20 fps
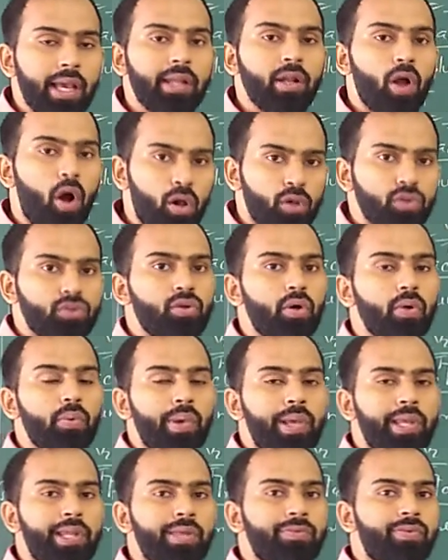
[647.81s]
can also
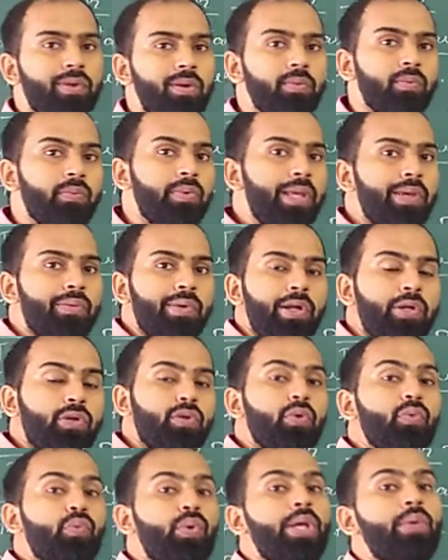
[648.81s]
vary from V1
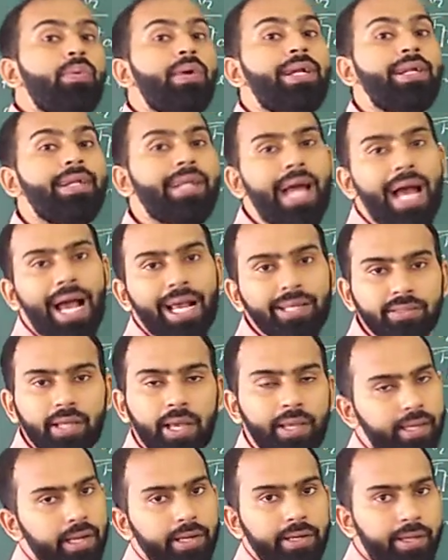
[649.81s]
to V1 dash.
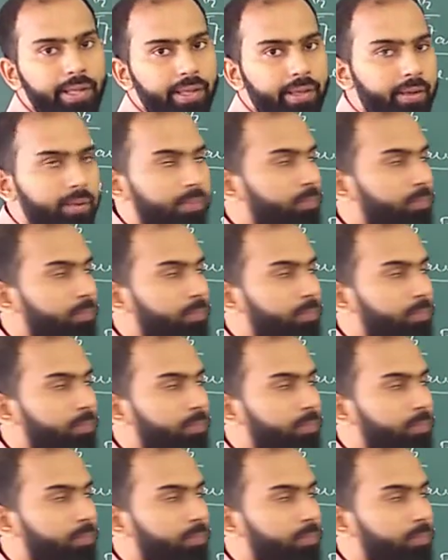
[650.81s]
I can take.